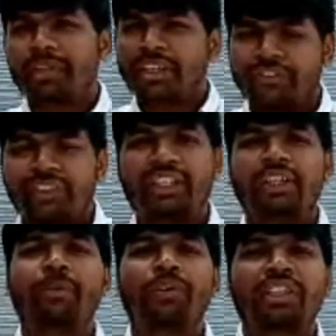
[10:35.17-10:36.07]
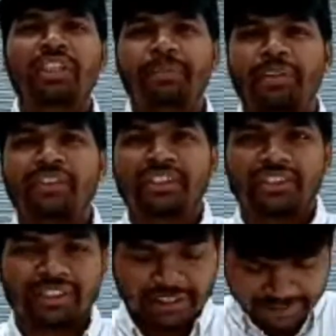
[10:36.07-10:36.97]
be definitely more than the previous
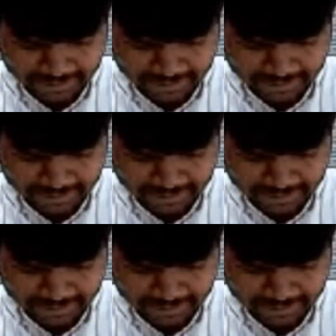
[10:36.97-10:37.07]
years.